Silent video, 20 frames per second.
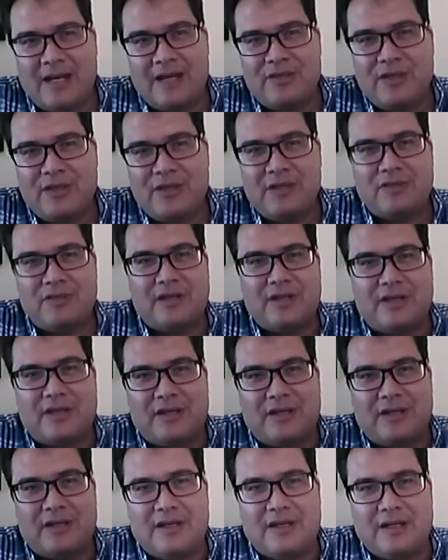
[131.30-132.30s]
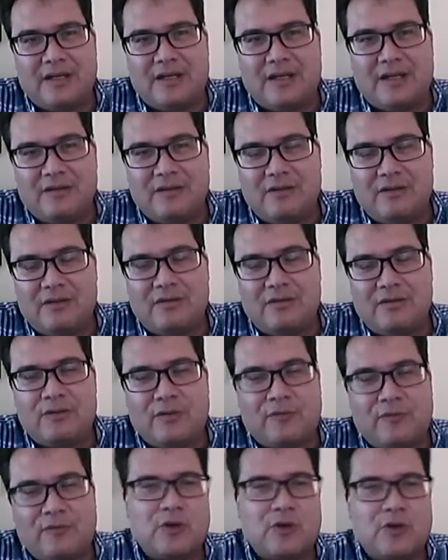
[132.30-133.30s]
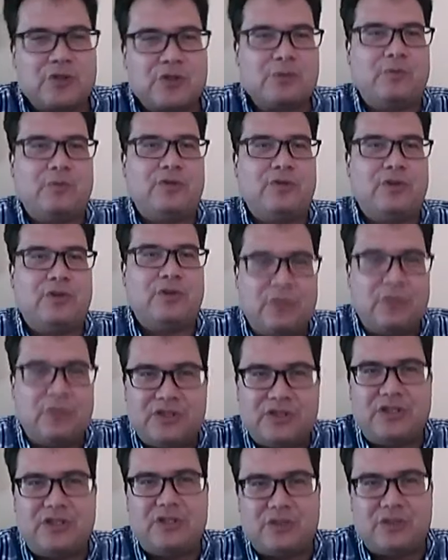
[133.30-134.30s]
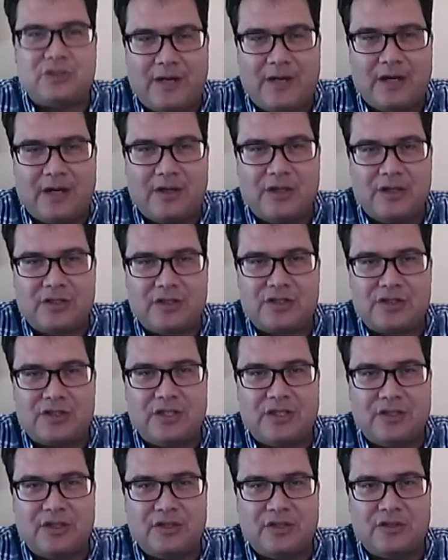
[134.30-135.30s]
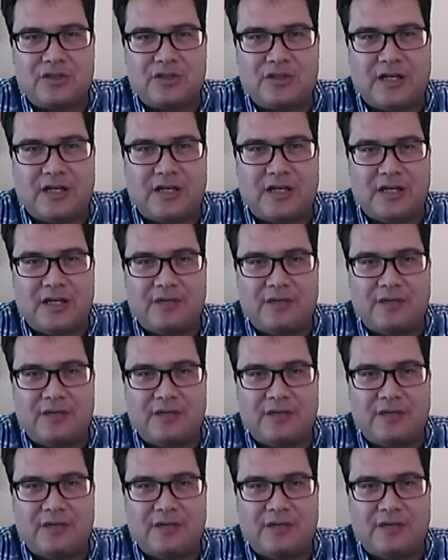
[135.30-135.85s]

think the uh, the first one that we see as parents is uh,